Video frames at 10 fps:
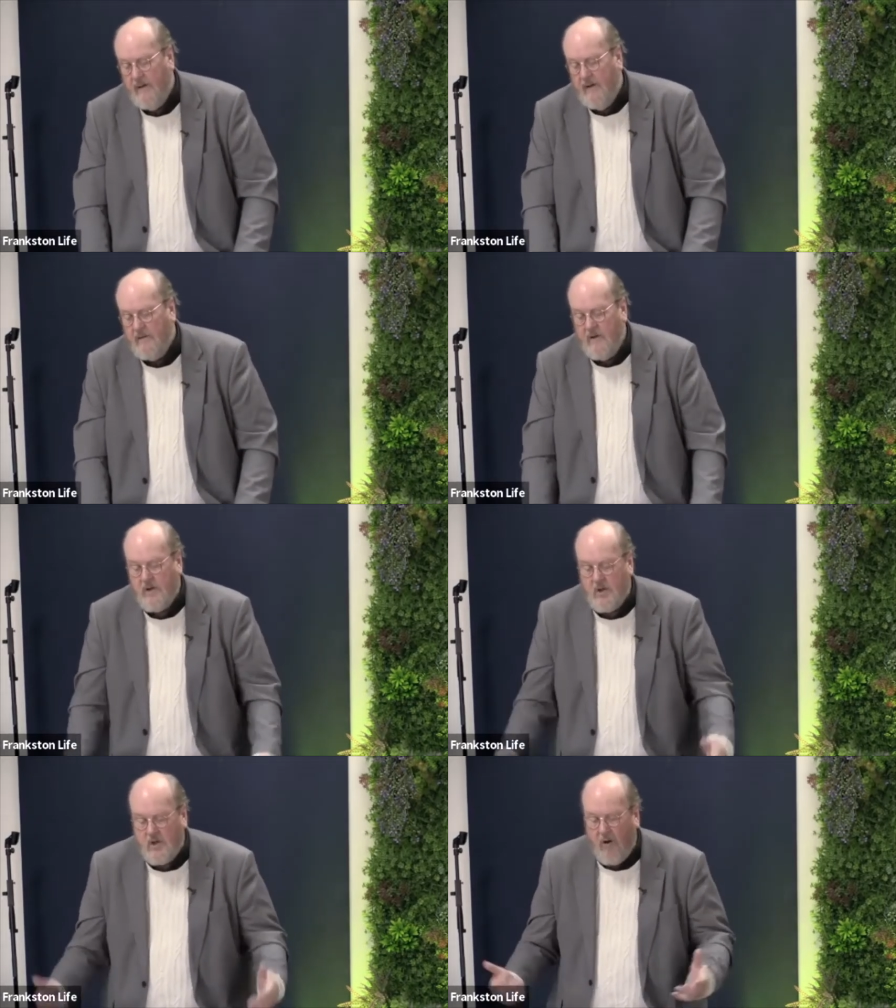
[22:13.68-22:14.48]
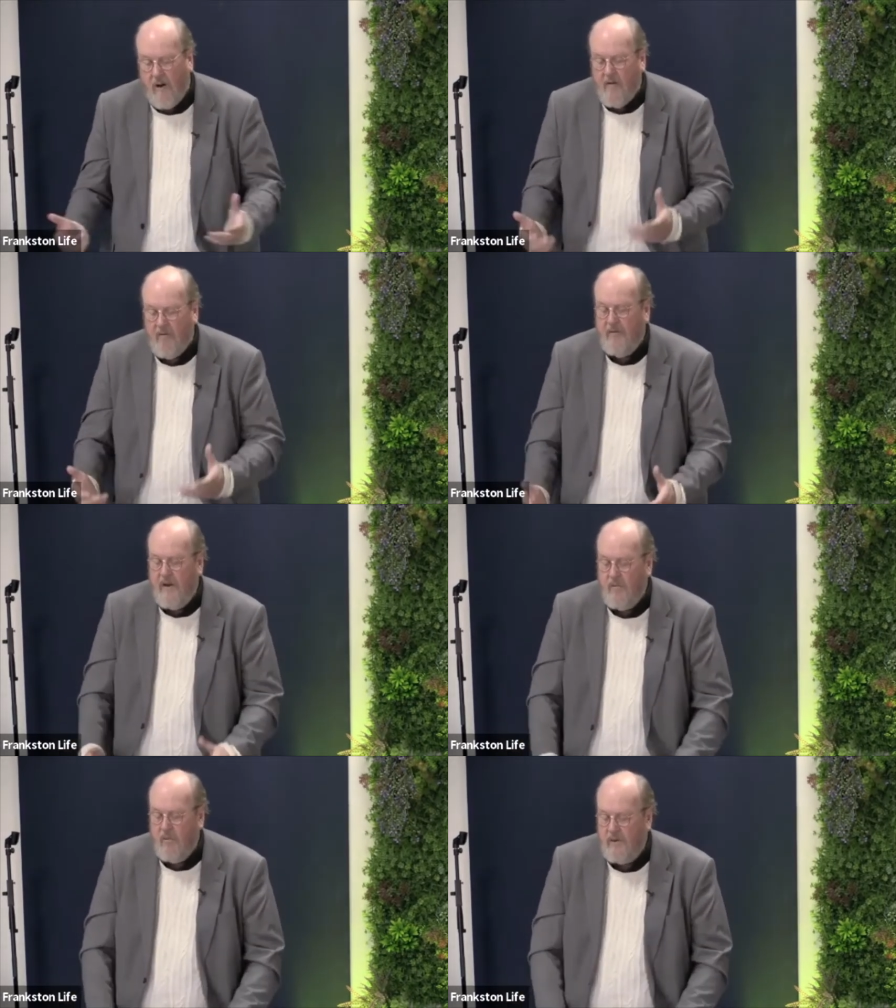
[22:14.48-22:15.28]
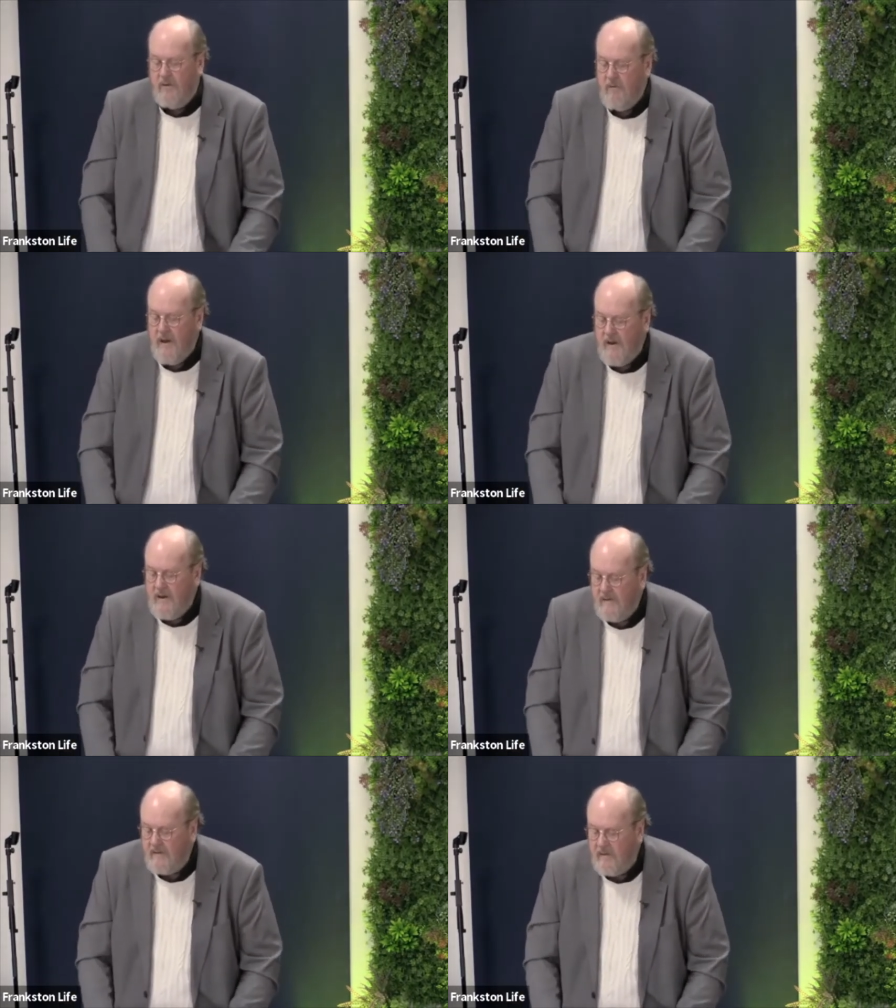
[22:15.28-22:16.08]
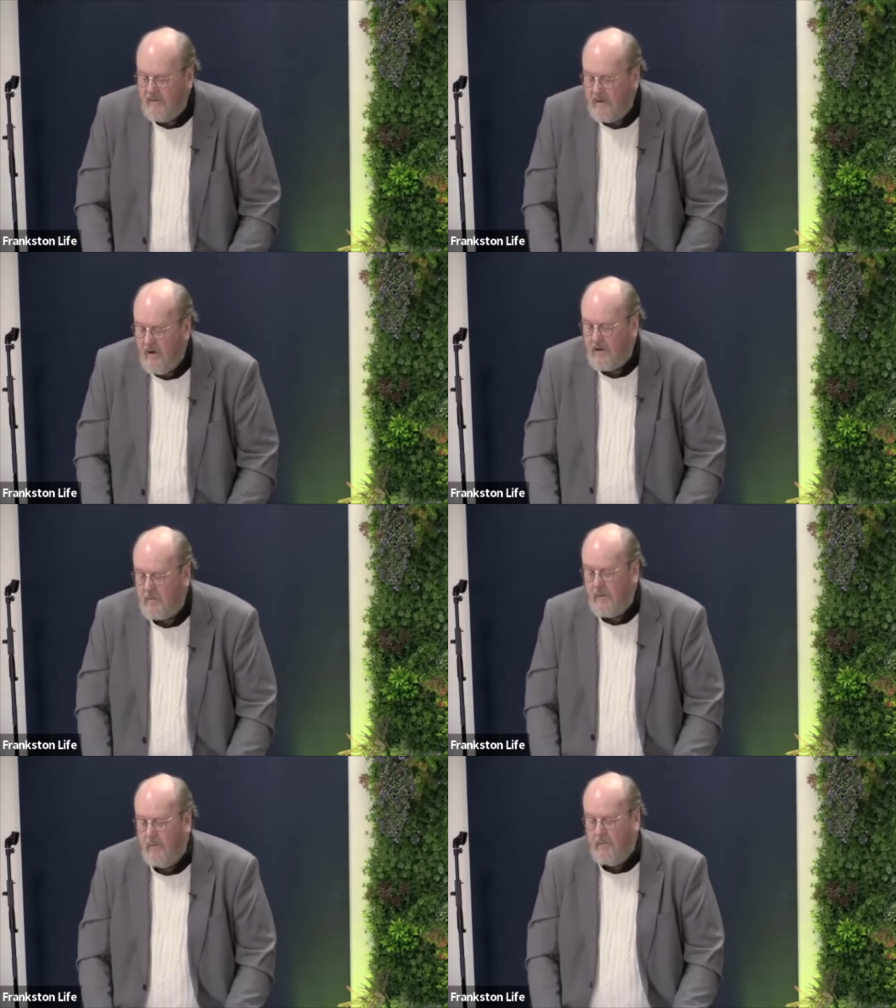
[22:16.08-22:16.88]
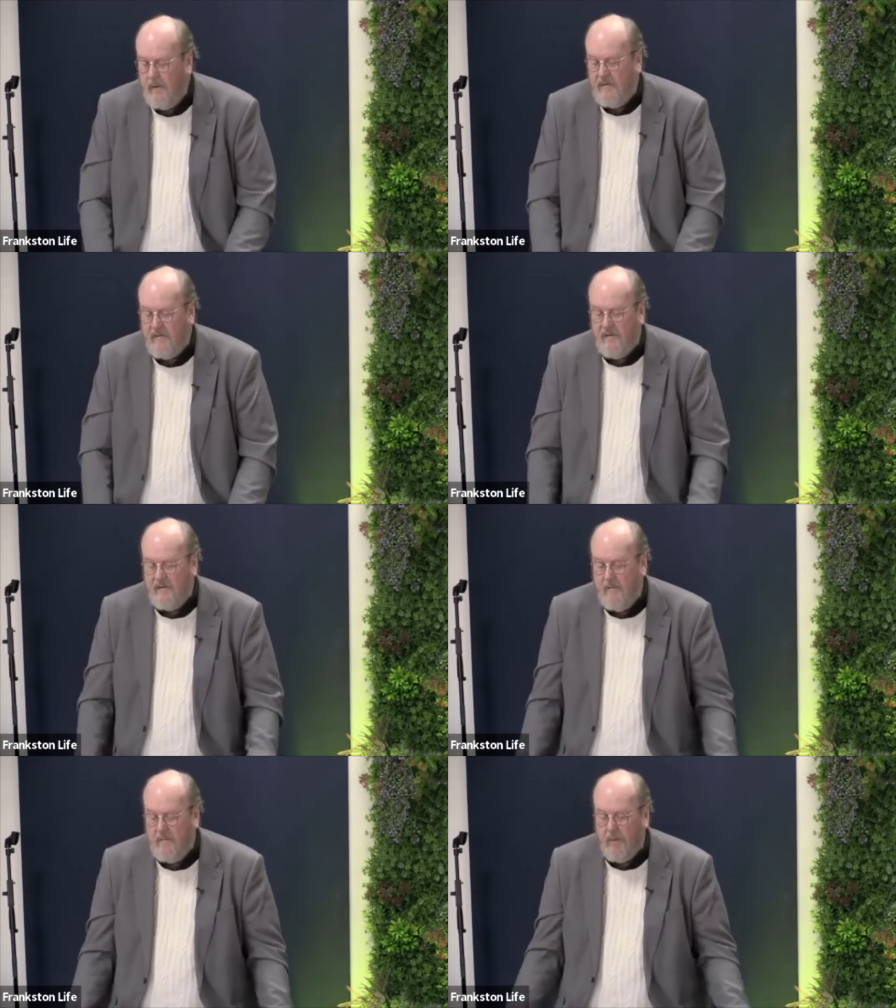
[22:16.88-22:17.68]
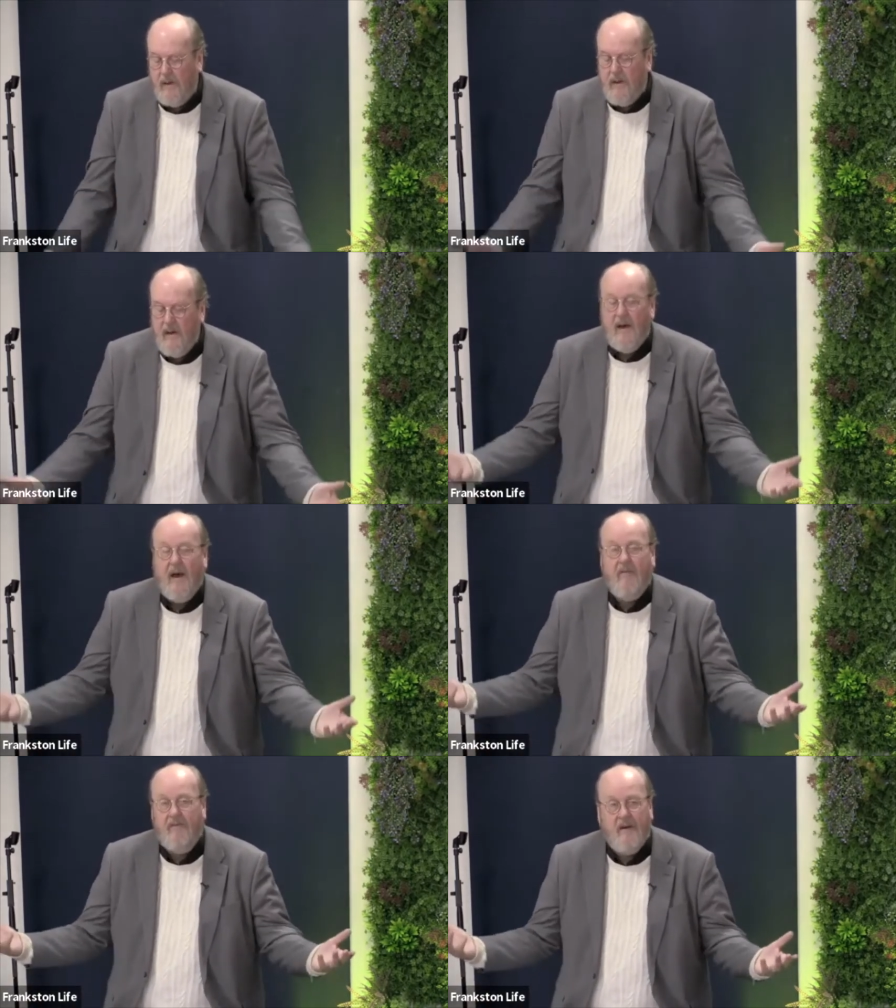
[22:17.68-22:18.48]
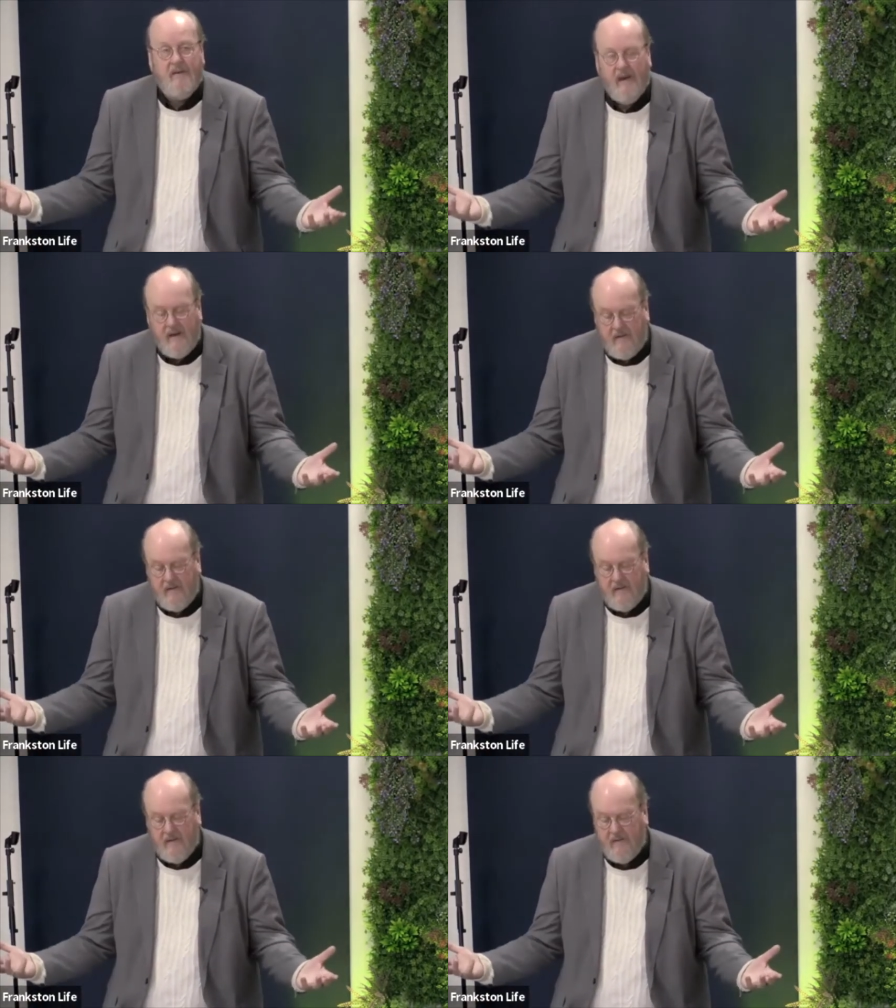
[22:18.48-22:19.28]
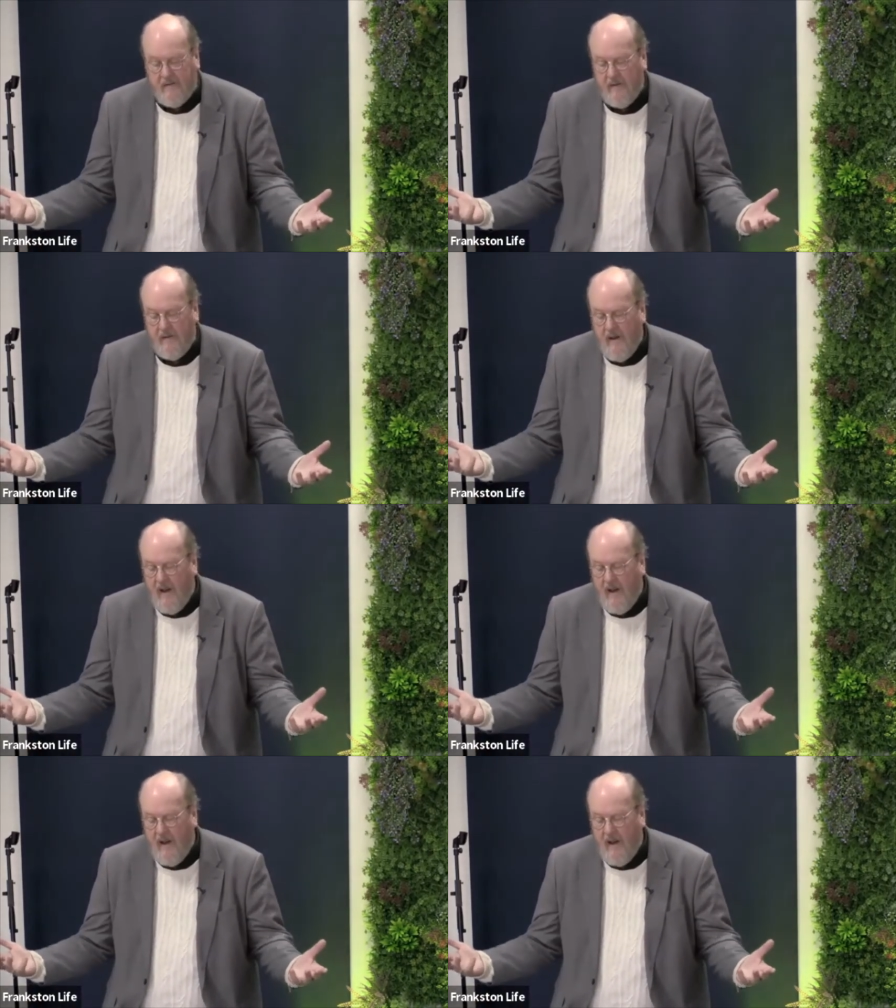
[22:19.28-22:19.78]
So to shod our feet with the readiness of the gospel of peace is simply our foundations,